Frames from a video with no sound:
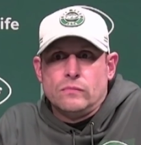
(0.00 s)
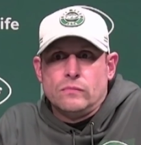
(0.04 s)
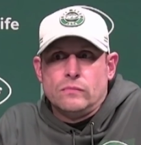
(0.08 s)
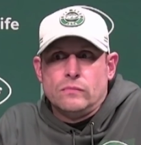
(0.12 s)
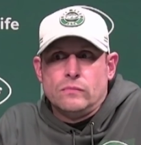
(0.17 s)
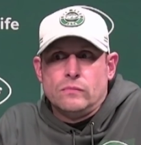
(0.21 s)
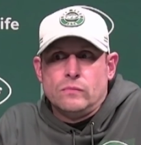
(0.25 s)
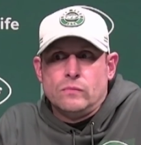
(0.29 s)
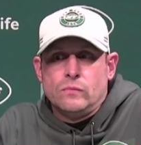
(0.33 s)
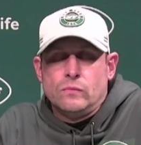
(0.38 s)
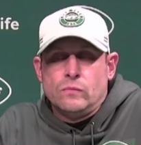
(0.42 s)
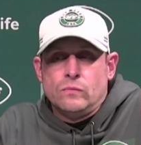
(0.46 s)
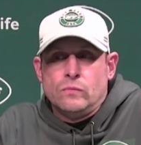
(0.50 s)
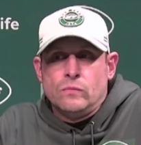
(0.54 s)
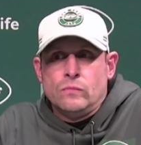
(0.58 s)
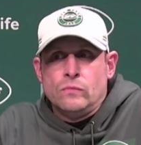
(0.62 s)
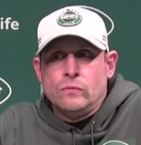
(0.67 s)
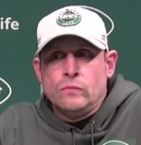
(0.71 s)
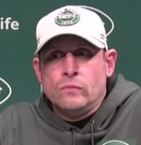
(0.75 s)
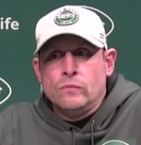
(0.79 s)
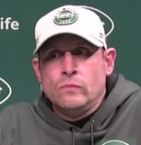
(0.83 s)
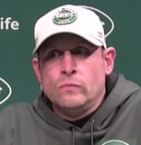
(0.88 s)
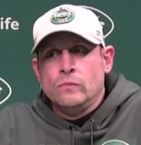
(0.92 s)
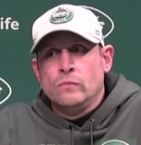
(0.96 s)

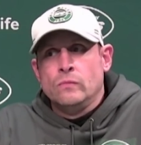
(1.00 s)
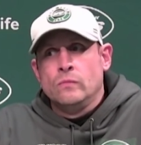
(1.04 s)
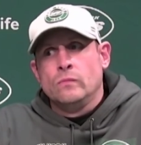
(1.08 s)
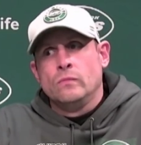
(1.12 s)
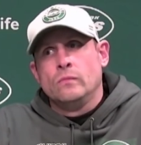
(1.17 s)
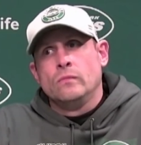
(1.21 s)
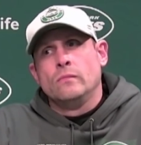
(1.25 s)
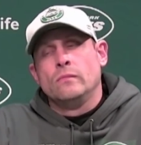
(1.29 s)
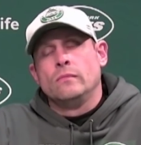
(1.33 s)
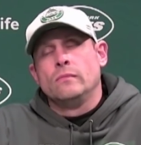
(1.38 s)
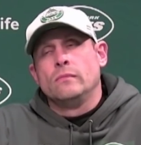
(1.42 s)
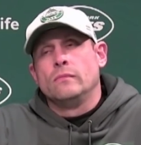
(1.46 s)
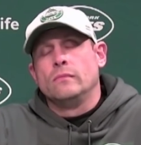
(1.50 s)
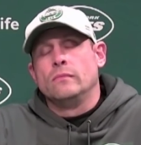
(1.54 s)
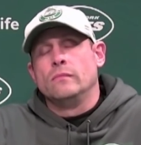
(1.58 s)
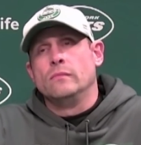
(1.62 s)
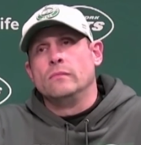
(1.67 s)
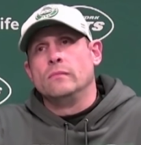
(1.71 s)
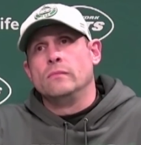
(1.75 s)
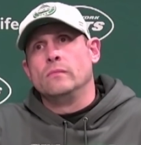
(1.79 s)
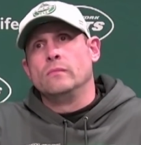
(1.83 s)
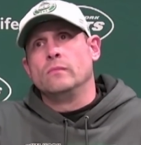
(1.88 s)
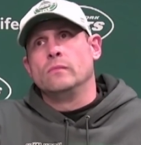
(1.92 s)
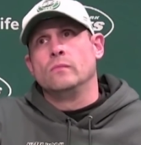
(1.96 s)

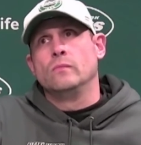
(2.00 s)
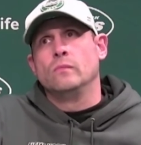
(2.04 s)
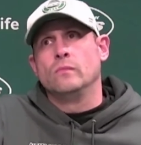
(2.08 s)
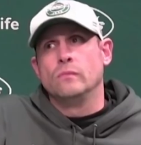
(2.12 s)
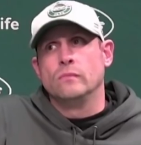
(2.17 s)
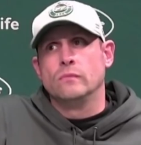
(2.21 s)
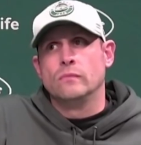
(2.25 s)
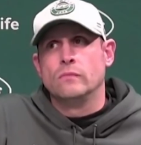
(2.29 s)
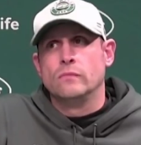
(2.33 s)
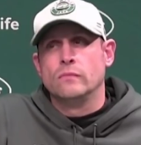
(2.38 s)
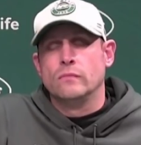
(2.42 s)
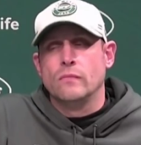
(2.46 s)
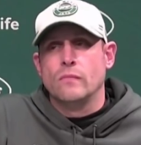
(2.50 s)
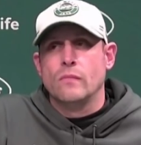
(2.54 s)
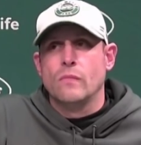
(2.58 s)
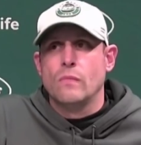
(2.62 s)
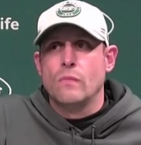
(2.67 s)
Nothing is said.